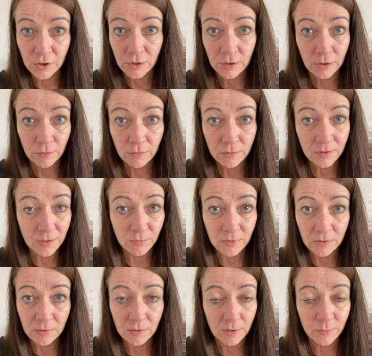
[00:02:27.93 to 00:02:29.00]
You know,
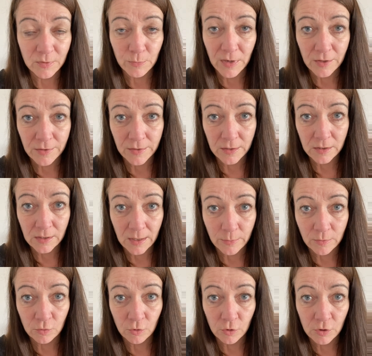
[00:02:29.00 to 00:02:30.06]
sometimes bad things
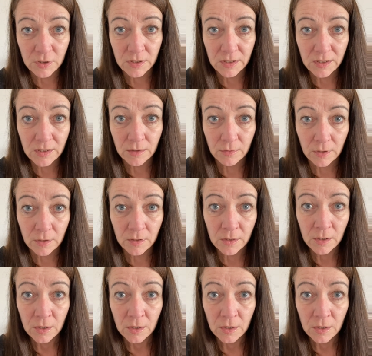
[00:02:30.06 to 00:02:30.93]
happen on holidays, don't they?